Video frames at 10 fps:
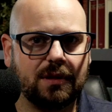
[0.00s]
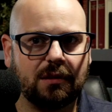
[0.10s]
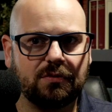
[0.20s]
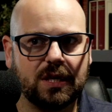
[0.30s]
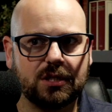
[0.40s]

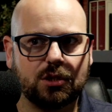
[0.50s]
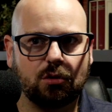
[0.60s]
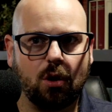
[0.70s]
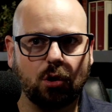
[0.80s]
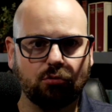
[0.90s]
that things
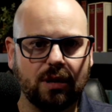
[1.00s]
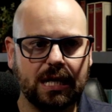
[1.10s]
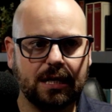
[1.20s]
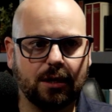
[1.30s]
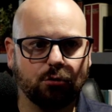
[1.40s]
are
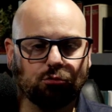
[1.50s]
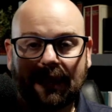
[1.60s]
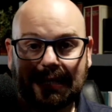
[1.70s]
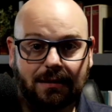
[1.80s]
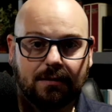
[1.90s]
already
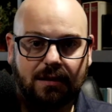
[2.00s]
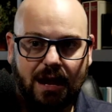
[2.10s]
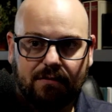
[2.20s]
written,